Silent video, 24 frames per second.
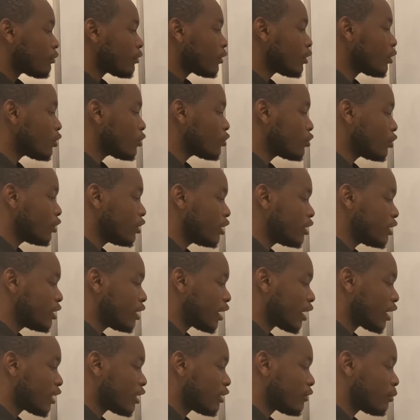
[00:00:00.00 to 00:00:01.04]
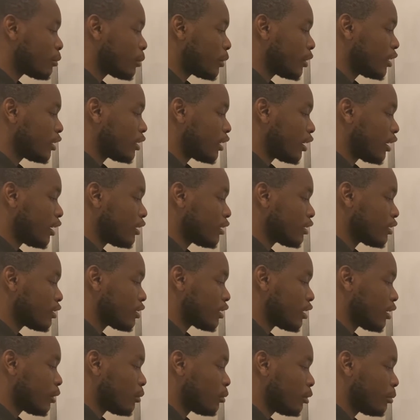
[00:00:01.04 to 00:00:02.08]
So this negative, when it enters
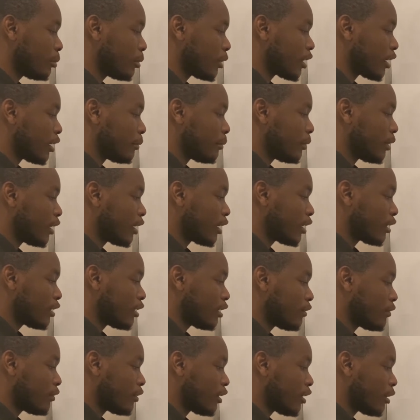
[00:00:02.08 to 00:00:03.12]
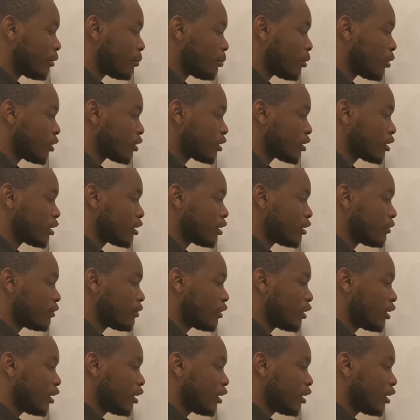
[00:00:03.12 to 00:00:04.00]
here, will become negative, here positive,